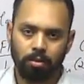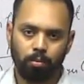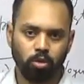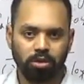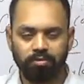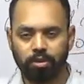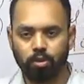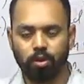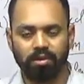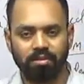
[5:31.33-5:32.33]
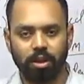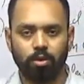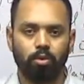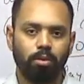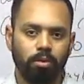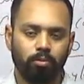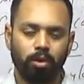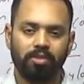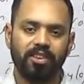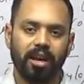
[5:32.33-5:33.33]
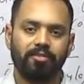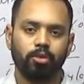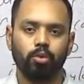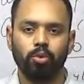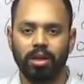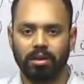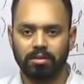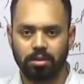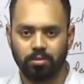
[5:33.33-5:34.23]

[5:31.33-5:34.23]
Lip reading: Most of the students, they know what we have to do next,